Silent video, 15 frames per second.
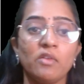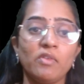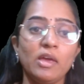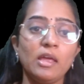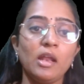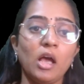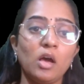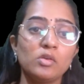
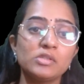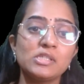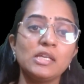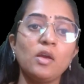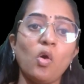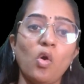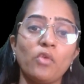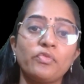
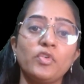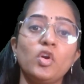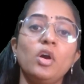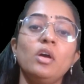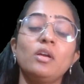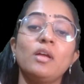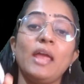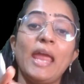Warehousing of
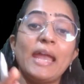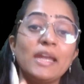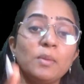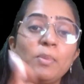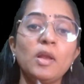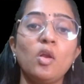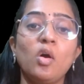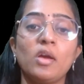your
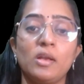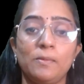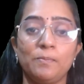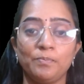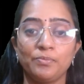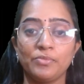edible oil.